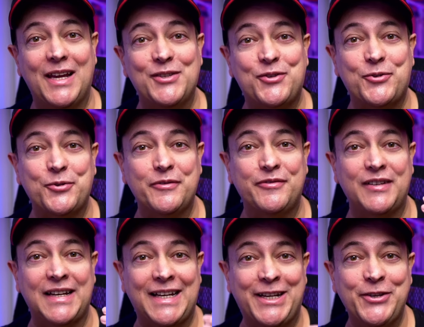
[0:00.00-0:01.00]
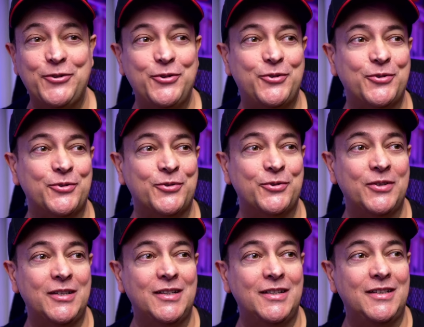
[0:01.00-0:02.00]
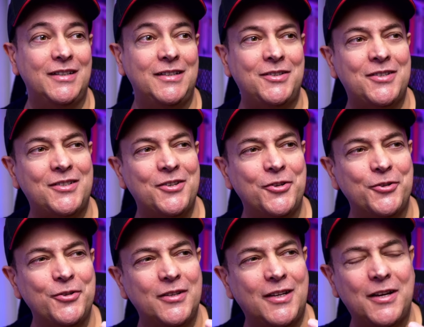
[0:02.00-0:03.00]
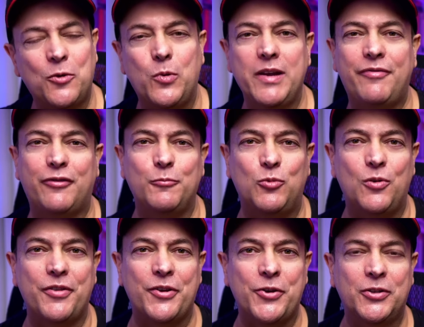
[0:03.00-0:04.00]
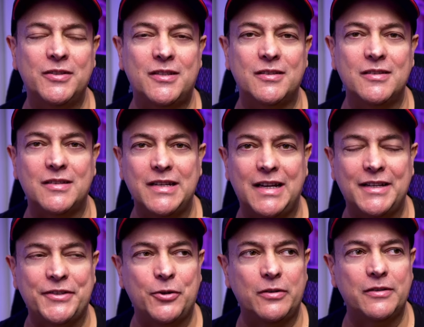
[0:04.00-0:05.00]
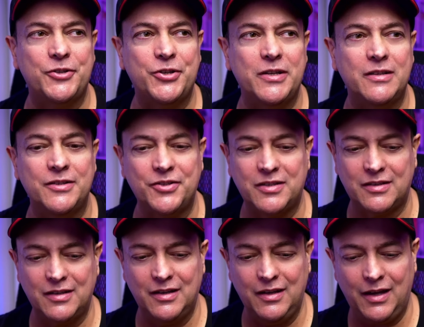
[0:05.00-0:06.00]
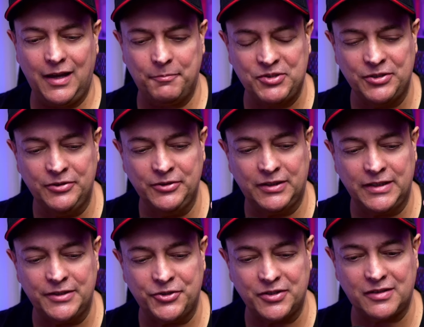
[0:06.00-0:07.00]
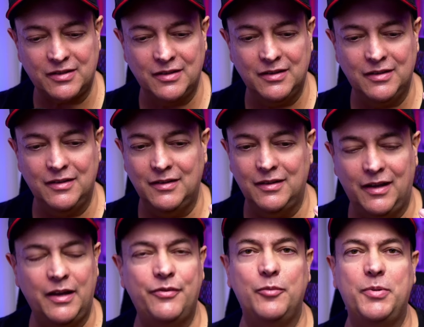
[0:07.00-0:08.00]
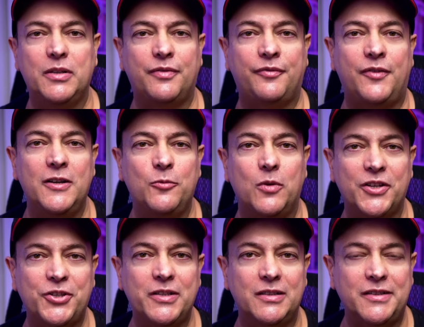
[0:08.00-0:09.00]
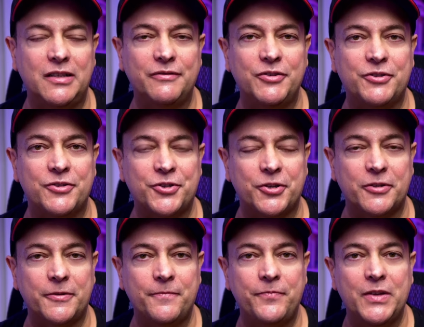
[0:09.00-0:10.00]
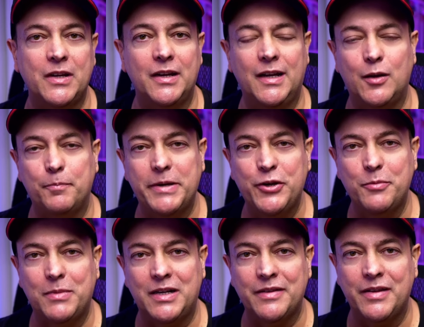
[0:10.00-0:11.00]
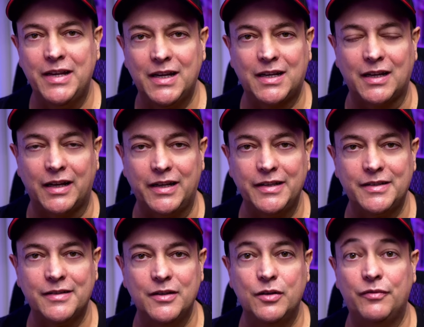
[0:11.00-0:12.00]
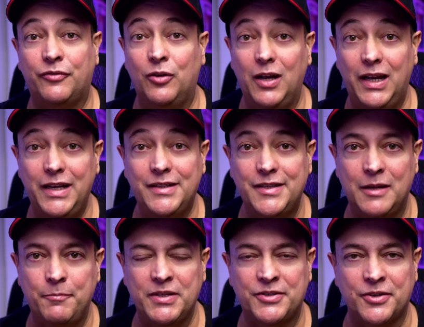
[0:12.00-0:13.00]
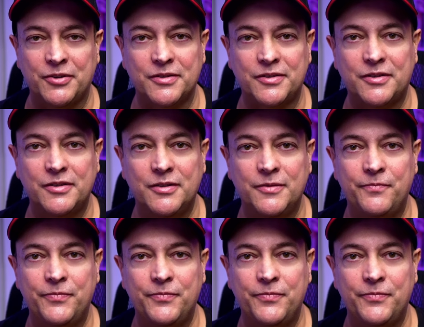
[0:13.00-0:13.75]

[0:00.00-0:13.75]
and sort of allow you to just, you know, get away from all the nonsense, the ideology, and just absolutely just have a bit of fun watching a television show. Now, bear in mind, The Acolyte, for 8 episodes,